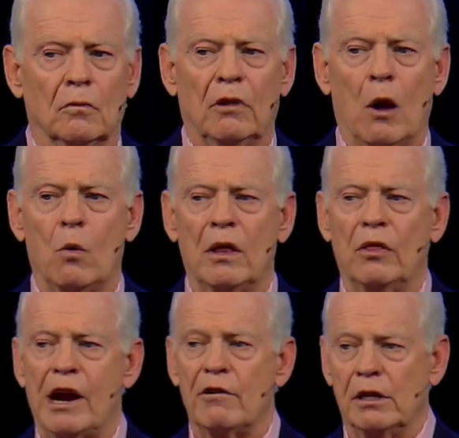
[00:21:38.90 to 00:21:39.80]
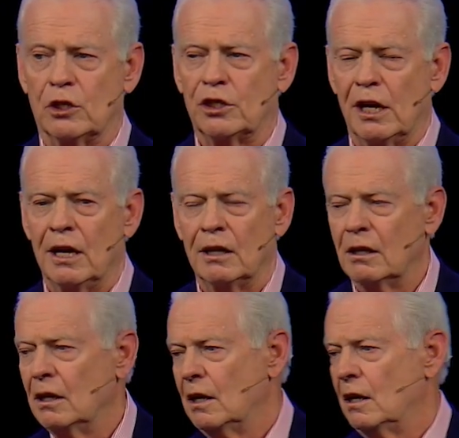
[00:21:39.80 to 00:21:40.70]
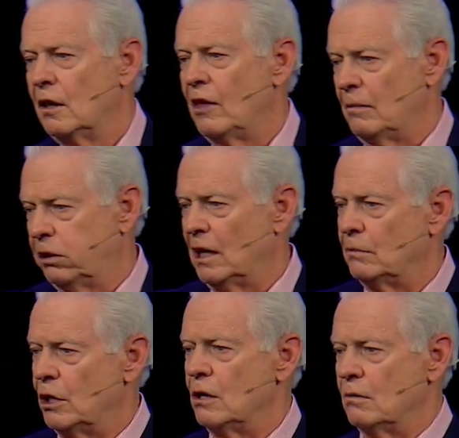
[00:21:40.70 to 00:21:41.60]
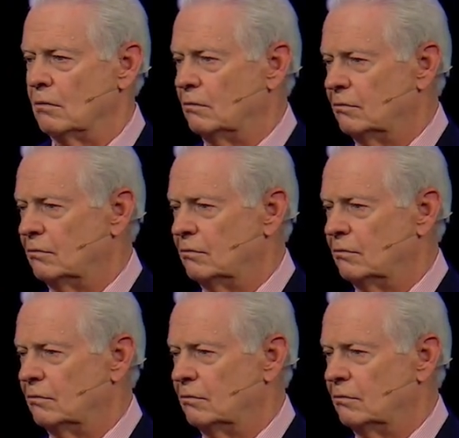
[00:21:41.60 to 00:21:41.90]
That when they're in sin, they blame you.